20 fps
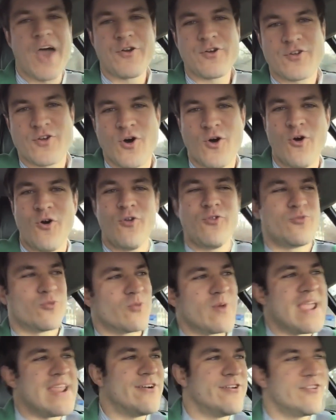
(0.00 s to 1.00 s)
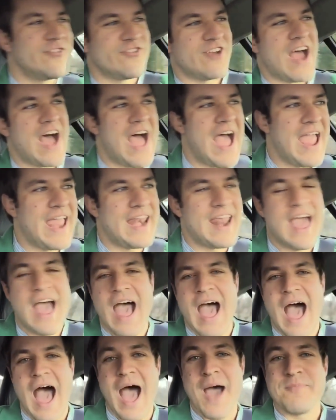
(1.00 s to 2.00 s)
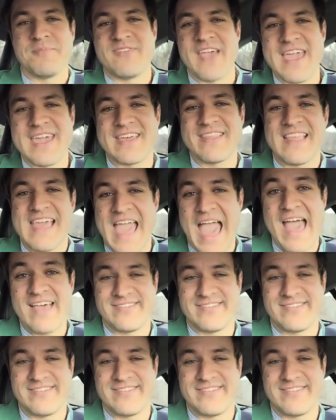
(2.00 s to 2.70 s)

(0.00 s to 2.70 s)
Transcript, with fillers: Hot or cold, rain or shine, I'm taking the